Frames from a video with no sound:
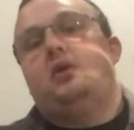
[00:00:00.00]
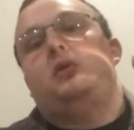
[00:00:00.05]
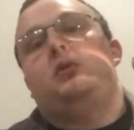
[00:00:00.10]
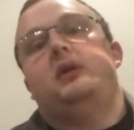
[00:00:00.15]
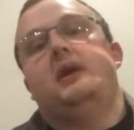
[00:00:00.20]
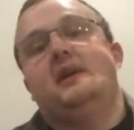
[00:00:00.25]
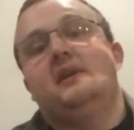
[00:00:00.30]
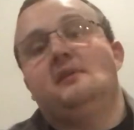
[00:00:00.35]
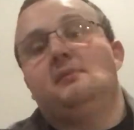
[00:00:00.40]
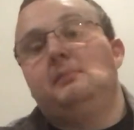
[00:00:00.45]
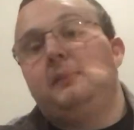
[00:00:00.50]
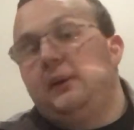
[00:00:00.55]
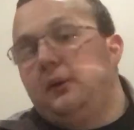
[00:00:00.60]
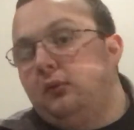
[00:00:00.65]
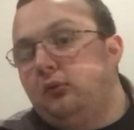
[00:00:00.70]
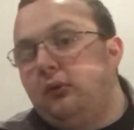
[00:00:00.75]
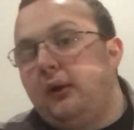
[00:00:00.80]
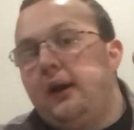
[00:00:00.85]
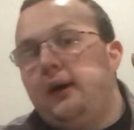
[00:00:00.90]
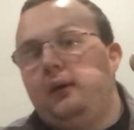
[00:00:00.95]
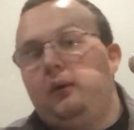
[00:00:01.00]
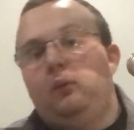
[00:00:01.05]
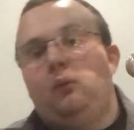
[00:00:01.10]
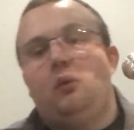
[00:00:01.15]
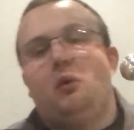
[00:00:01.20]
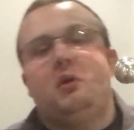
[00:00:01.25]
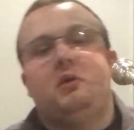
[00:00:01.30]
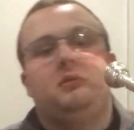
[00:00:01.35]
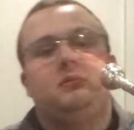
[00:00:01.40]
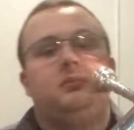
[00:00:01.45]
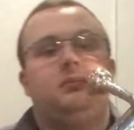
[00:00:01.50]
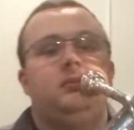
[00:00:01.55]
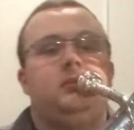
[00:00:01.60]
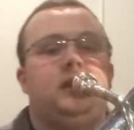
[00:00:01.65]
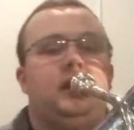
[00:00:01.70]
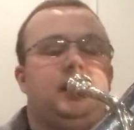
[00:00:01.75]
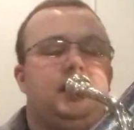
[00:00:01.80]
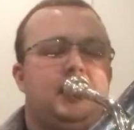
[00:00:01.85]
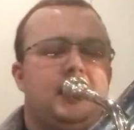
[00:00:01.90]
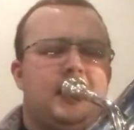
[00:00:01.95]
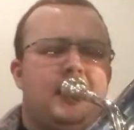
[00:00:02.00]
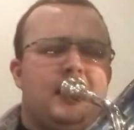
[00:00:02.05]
nice big round warm, like.